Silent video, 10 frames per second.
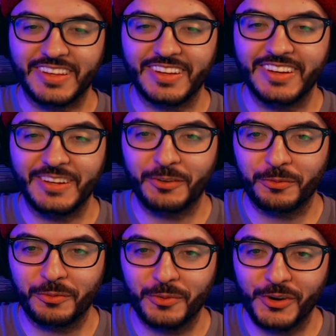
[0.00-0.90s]
Good
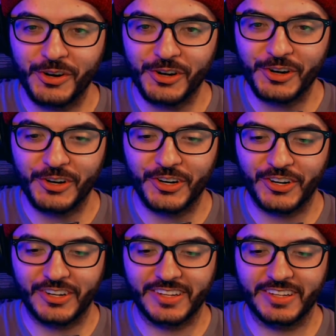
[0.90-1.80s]

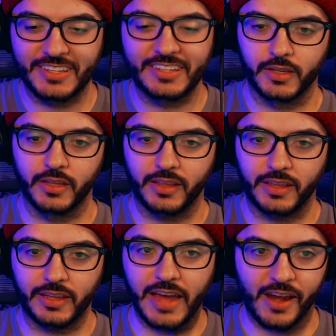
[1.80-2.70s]
work.
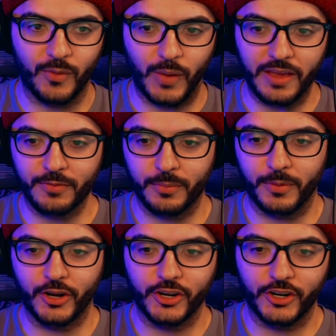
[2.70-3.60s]
Got away from
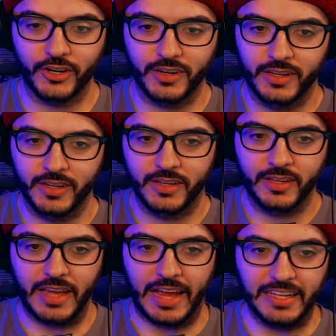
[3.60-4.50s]
her.
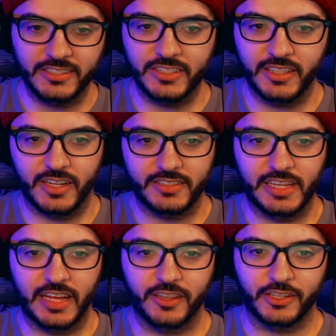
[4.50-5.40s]
And she lost
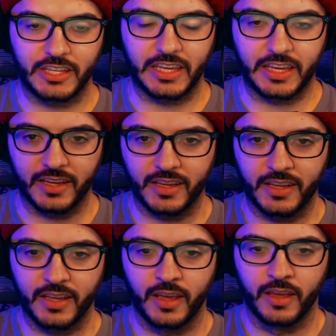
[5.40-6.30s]
the other thing.
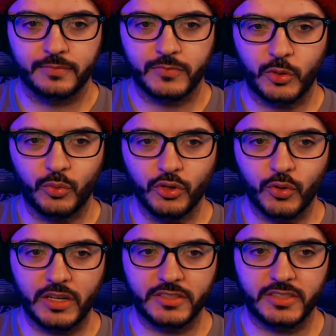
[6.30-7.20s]
The real
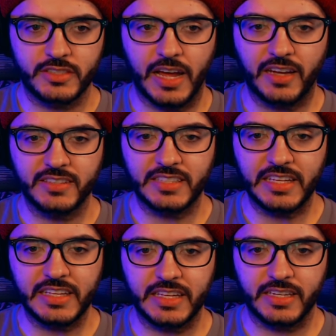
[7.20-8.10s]
question is, how does
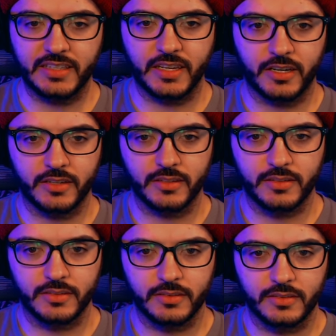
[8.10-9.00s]
he get in there?
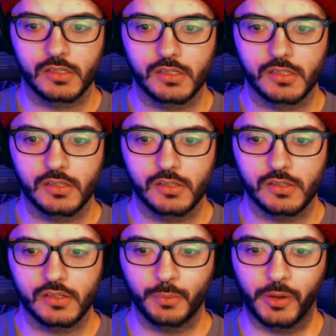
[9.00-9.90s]

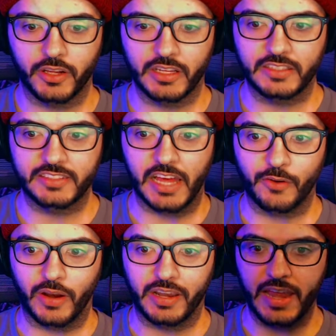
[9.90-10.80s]
You better get inside
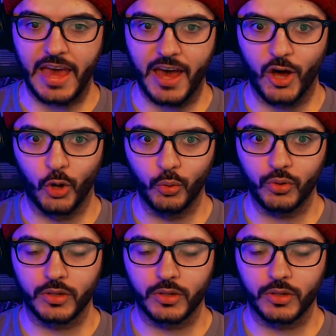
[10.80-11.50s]
right now.